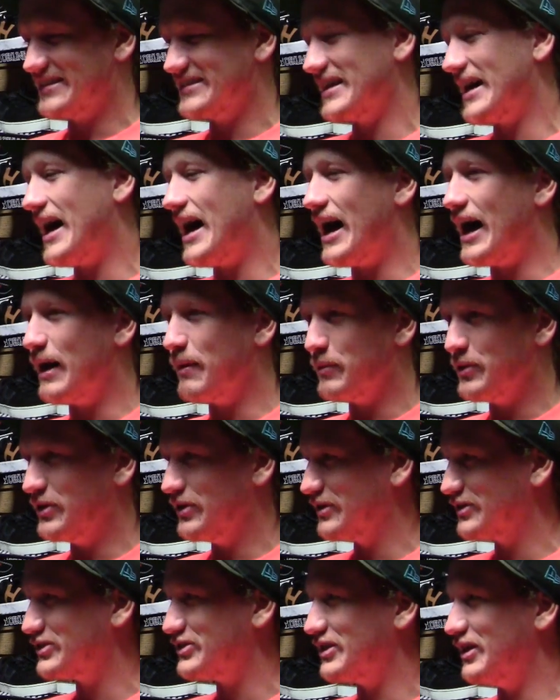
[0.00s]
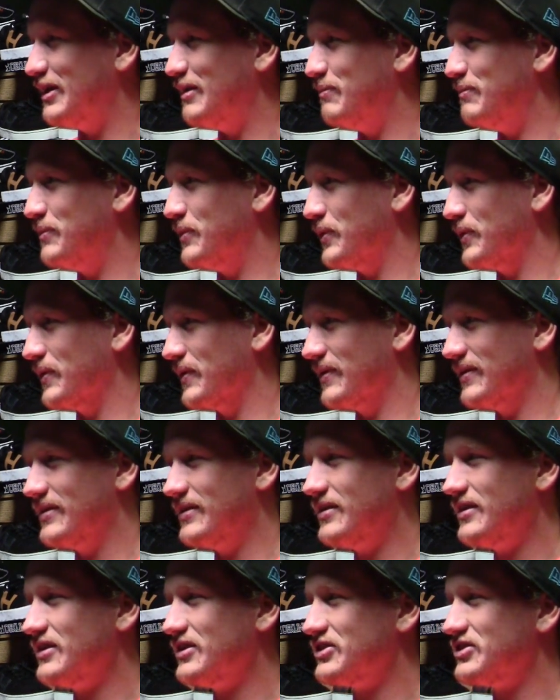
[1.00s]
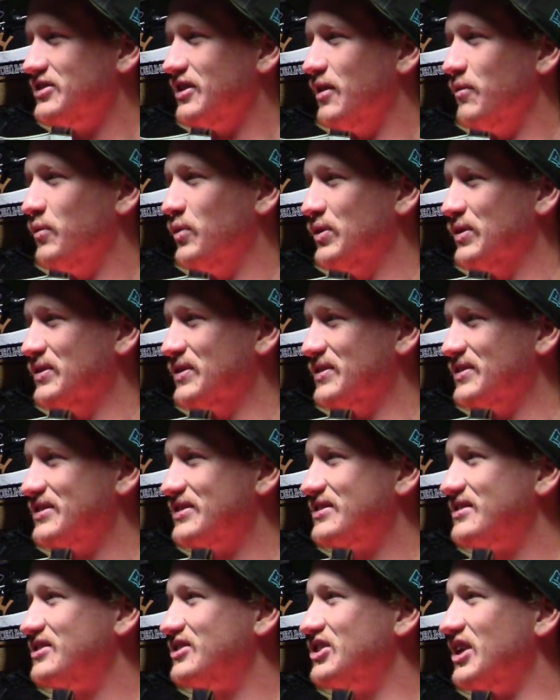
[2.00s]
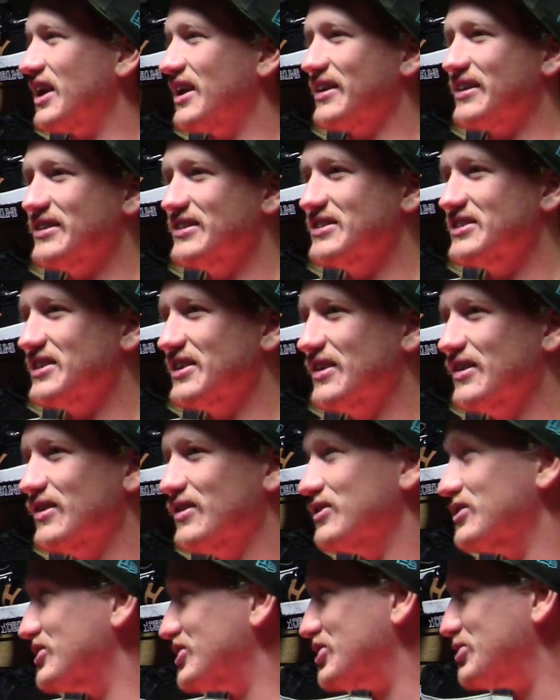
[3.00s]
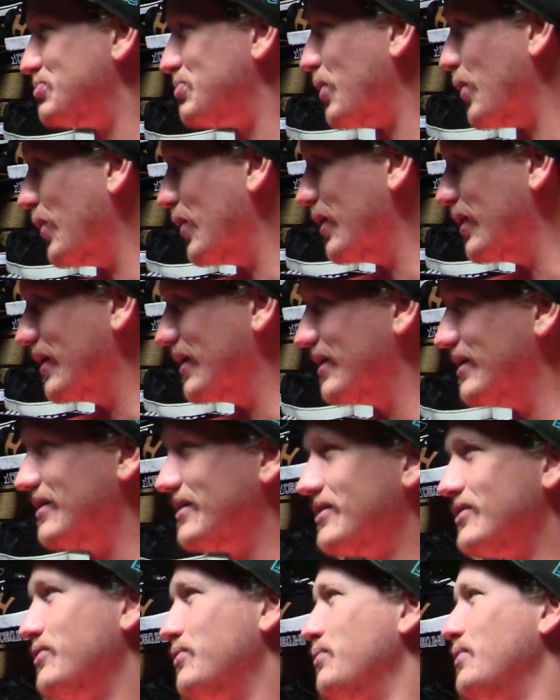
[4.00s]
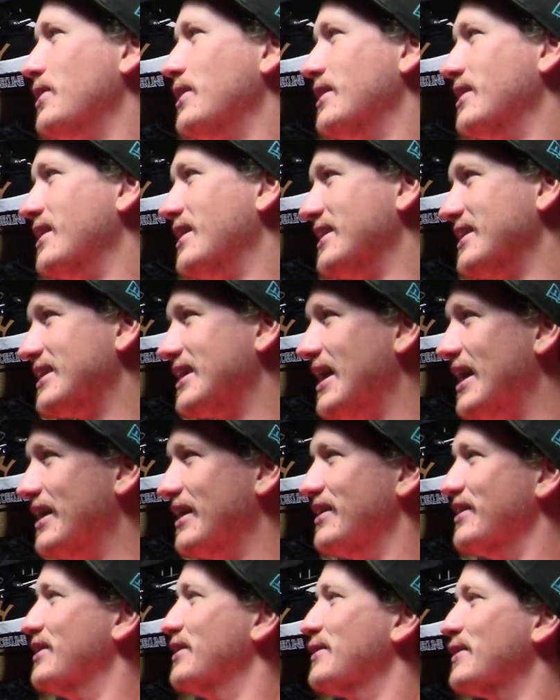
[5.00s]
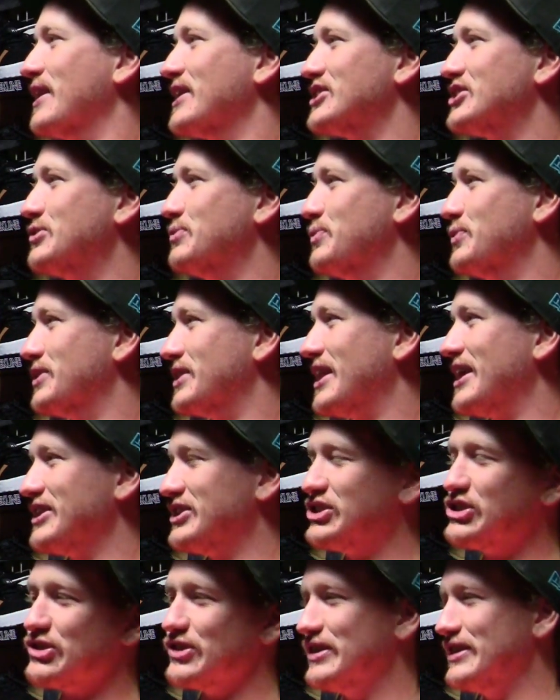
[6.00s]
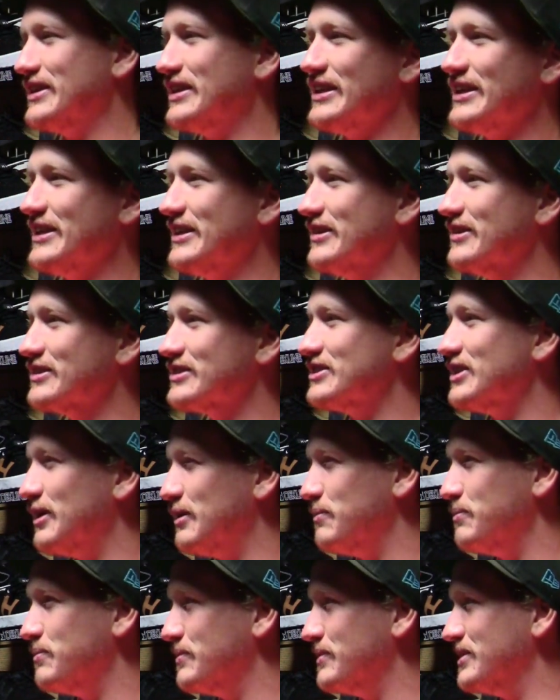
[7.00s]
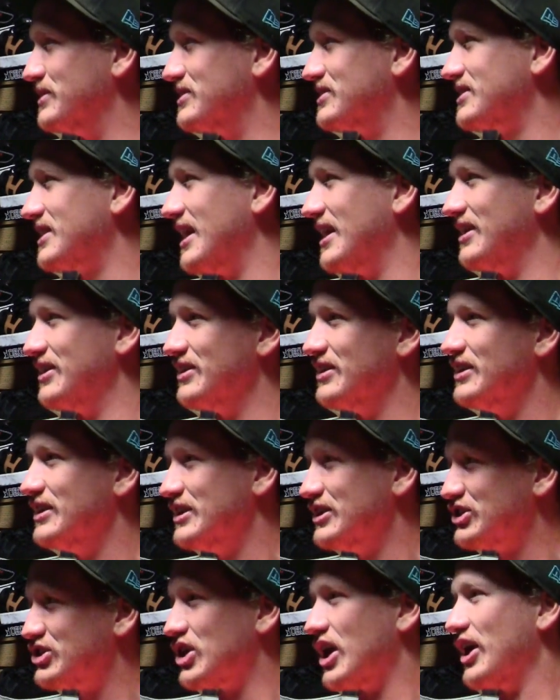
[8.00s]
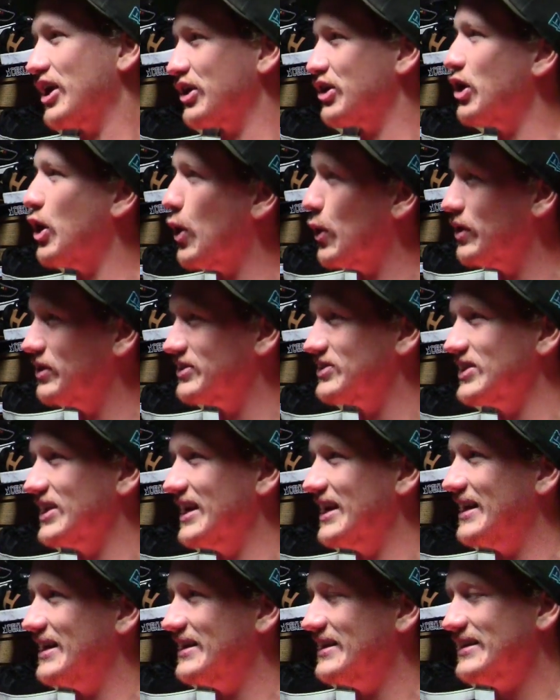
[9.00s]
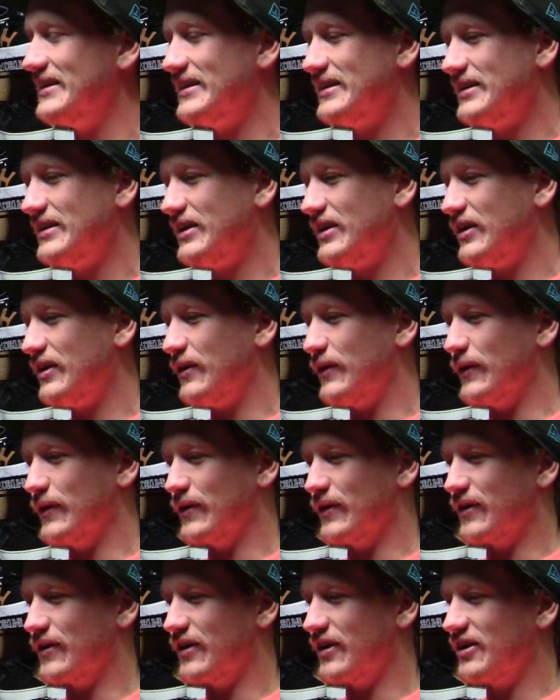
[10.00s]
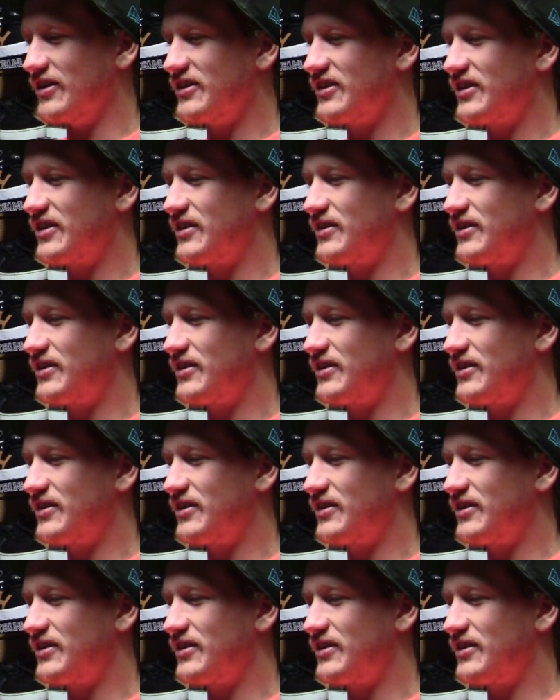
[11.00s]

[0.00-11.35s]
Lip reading: Like it's a hobby or something, or some will try to consider it a sport, and like kind of the direction with like street league or something. It's kind of trying to go into that, or